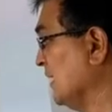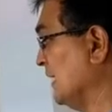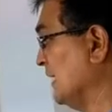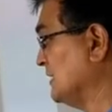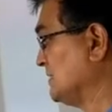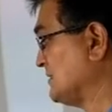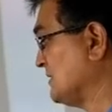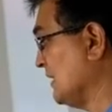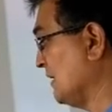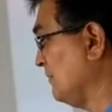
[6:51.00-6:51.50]

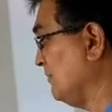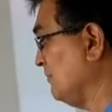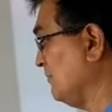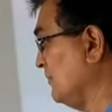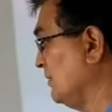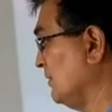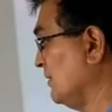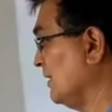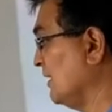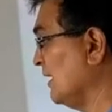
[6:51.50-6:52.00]
It
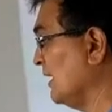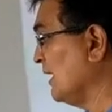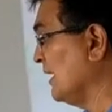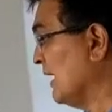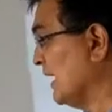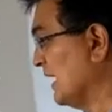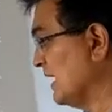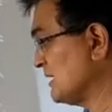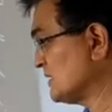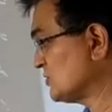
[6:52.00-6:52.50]
seemed
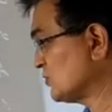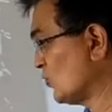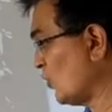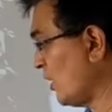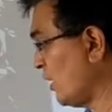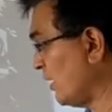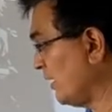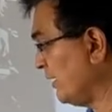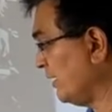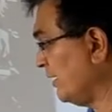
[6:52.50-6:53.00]
as
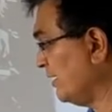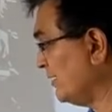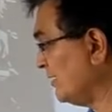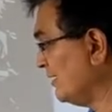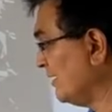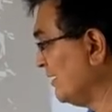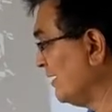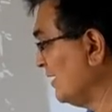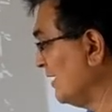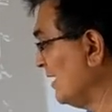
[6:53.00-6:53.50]
quiet
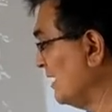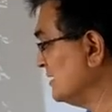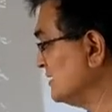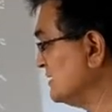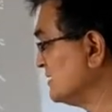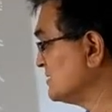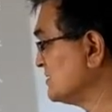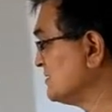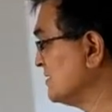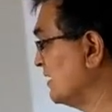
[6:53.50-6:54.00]
as
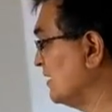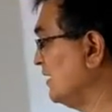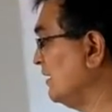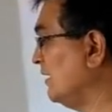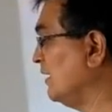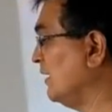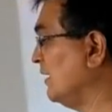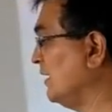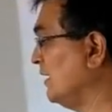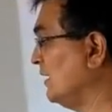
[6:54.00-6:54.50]
a
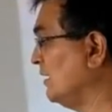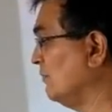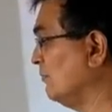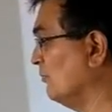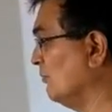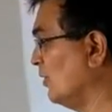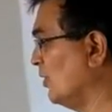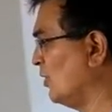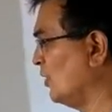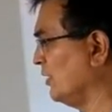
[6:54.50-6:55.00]

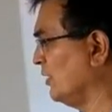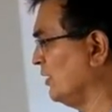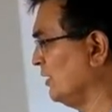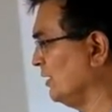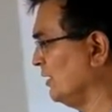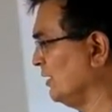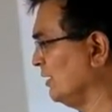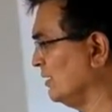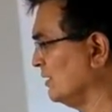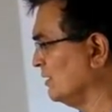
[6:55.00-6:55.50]
Sunday
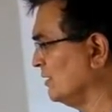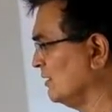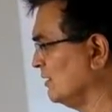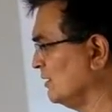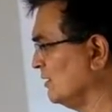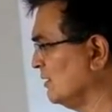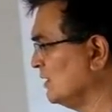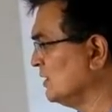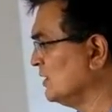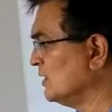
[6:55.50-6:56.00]
morning.
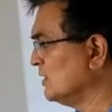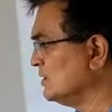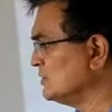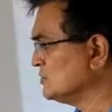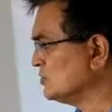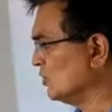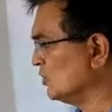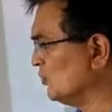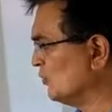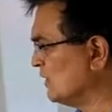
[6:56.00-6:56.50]

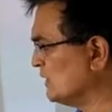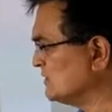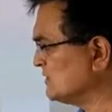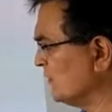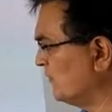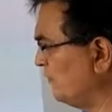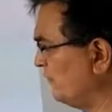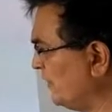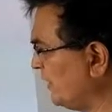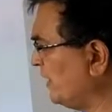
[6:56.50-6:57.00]
So it was
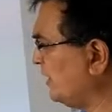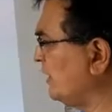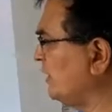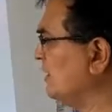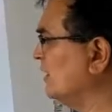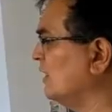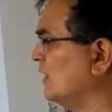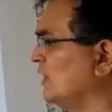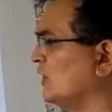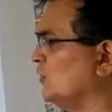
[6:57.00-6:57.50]
a
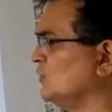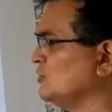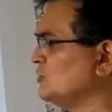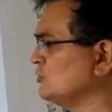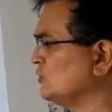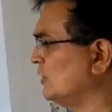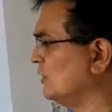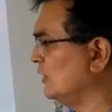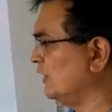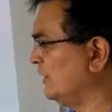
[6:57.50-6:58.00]
very
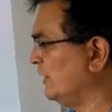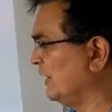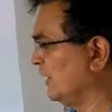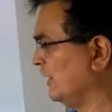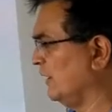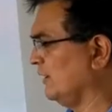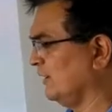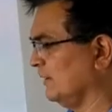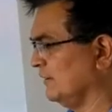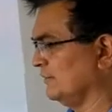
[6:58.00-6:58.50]
unusual
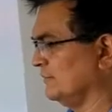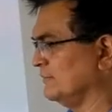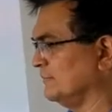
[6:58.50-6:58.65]
day.